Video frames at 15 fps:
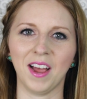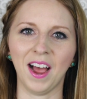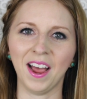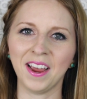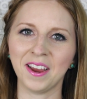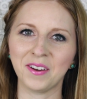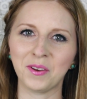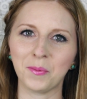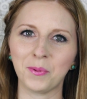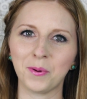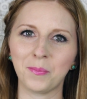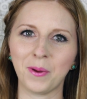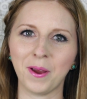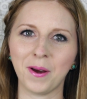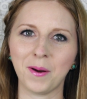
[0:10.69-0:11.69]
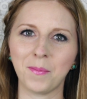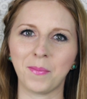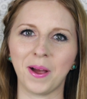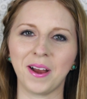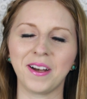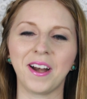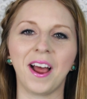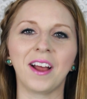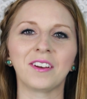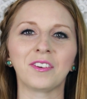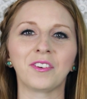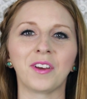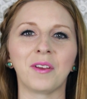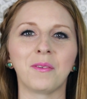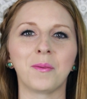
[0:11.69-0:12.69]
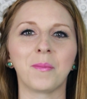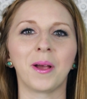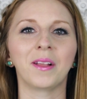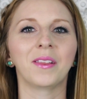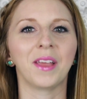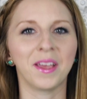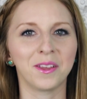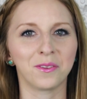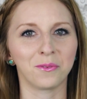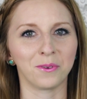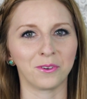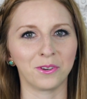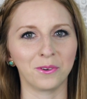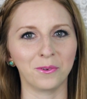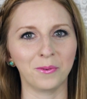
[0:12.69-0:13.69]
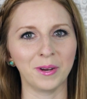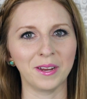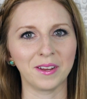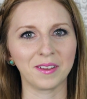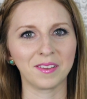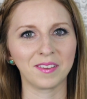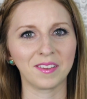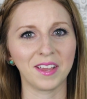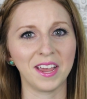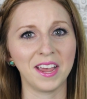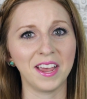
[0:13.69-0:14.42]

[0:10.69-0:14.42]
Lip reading: I had to prepare by not shaving my legs for 2 weeks.